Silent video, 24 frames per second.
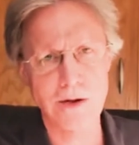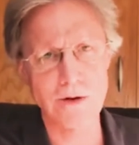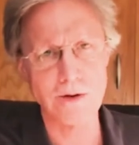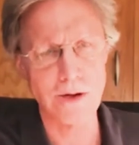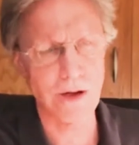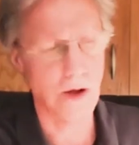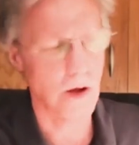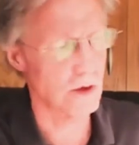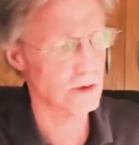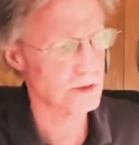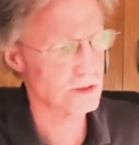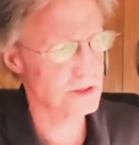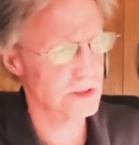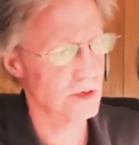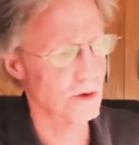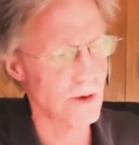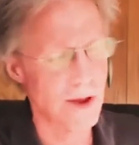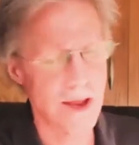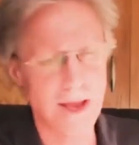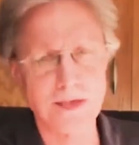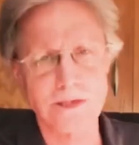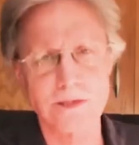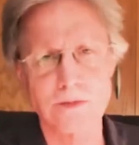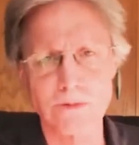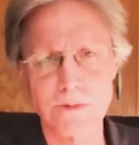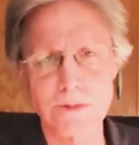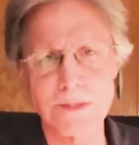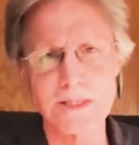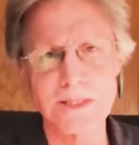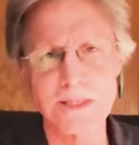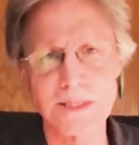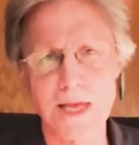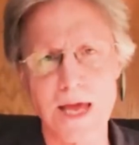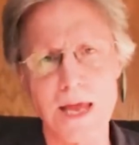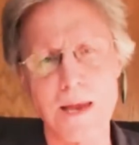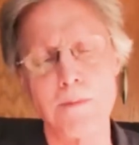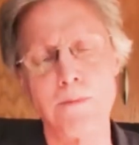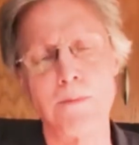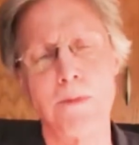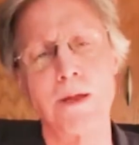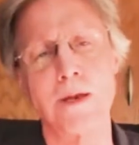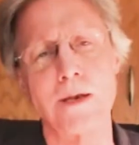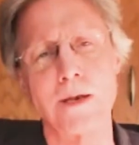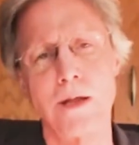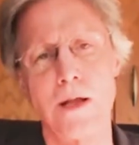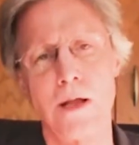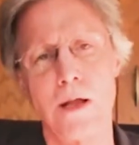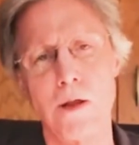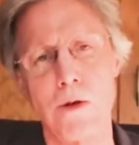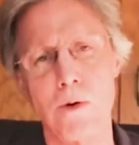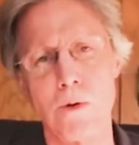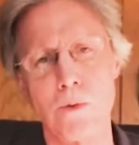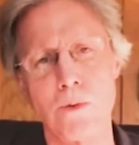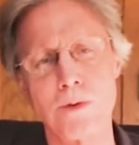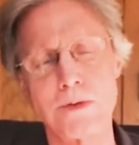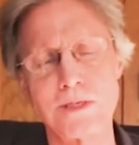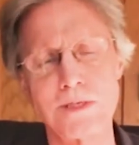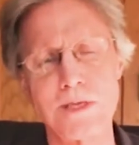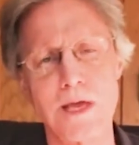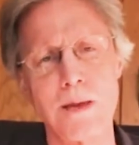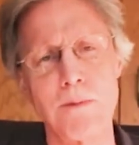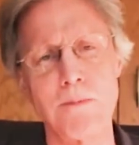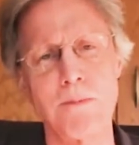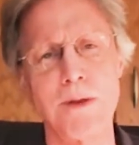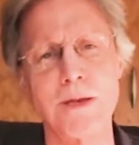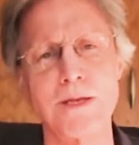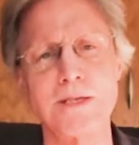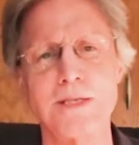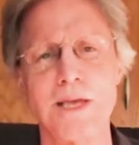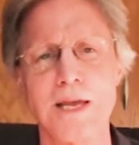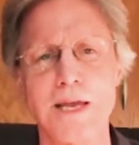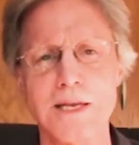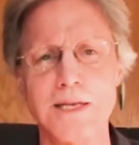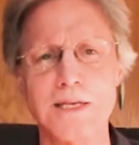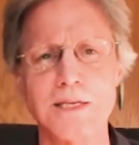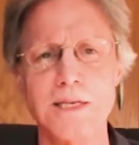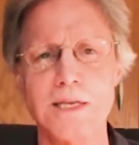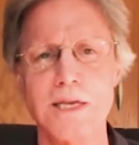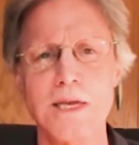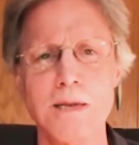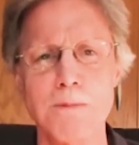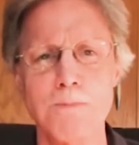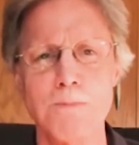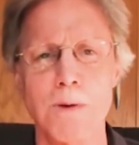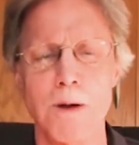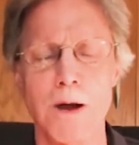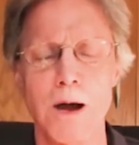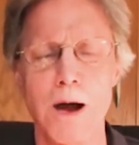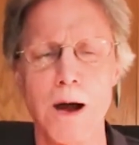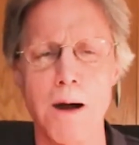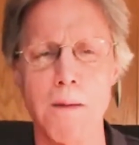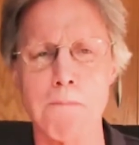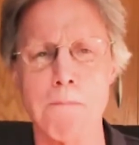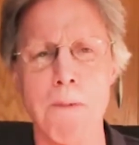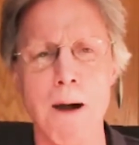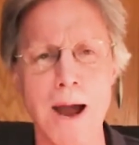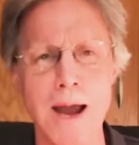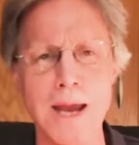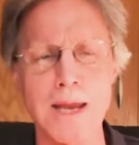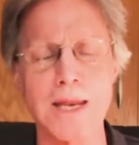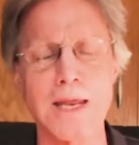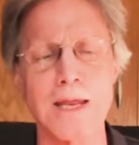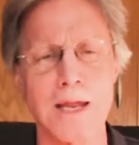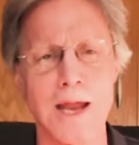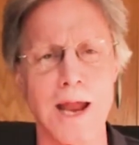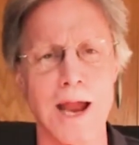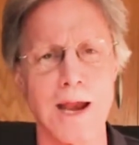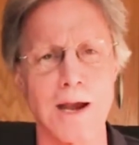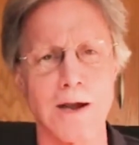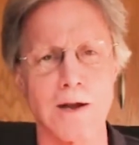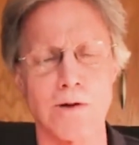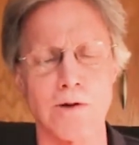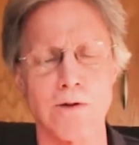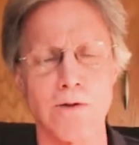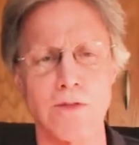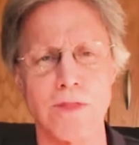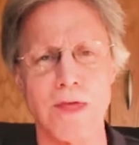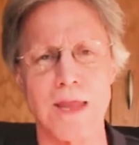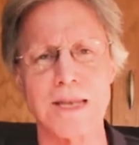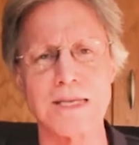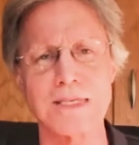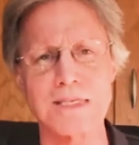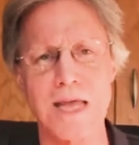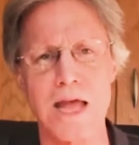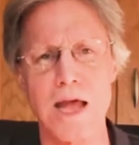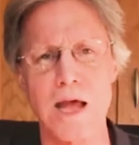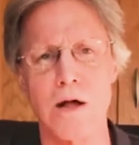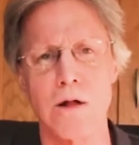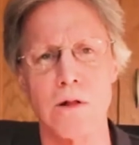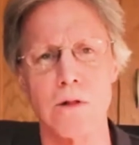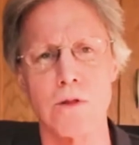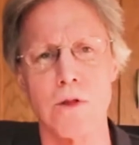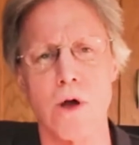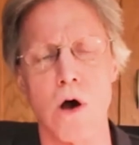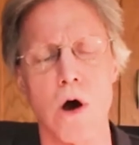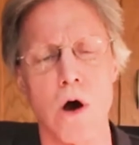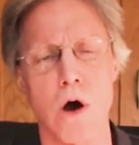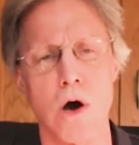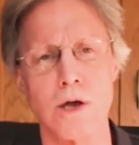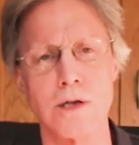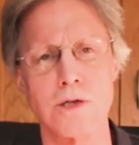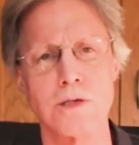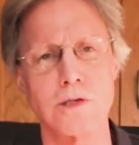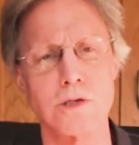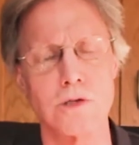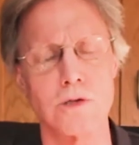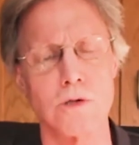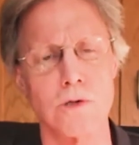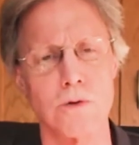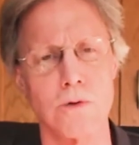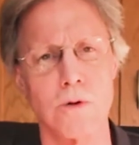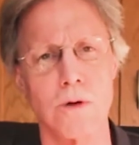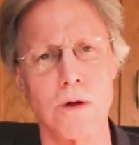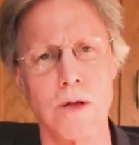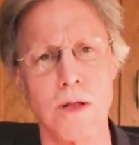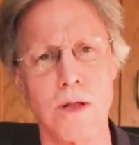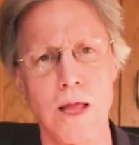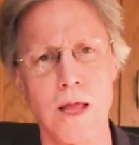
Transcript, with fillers: anger also has resentment. Resentment is a deep, abiding anger that is held onto.